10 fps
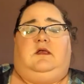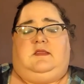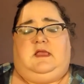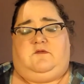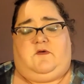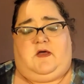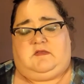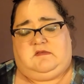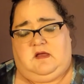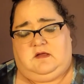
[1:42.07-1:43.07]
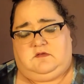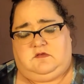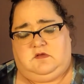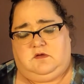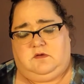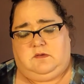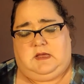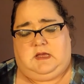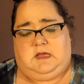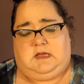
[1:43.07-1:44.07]
They advise not to,
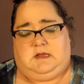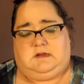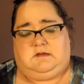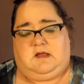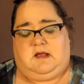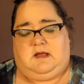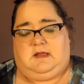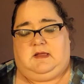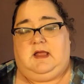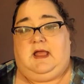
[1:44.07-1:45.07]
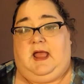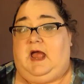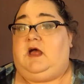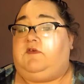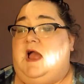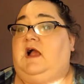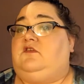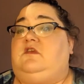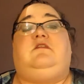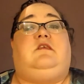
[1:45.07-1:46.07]
and I have
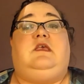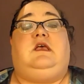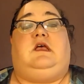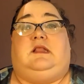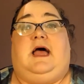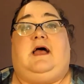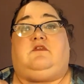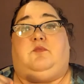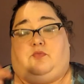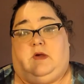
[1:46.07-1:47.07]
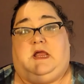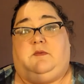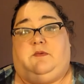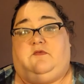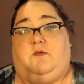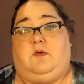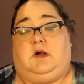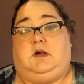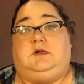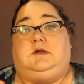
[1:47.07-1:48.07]
actually seen glass break
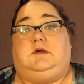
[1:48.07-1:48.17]
before